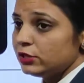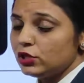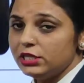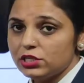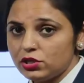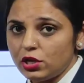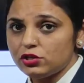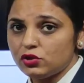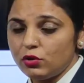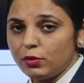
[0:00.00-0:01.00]
So this is
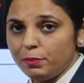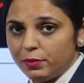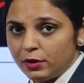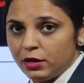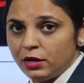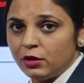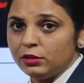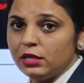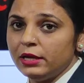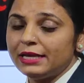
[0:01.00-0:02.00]
also
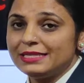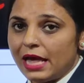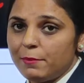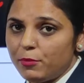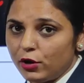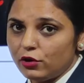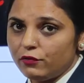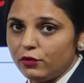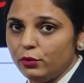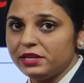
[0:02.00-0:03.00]
on the exam point
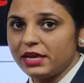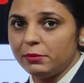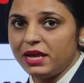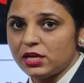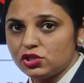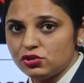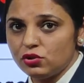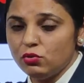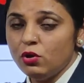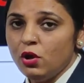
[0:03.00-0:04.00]
of view, it can be asked to
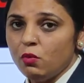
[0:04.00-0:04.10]
you,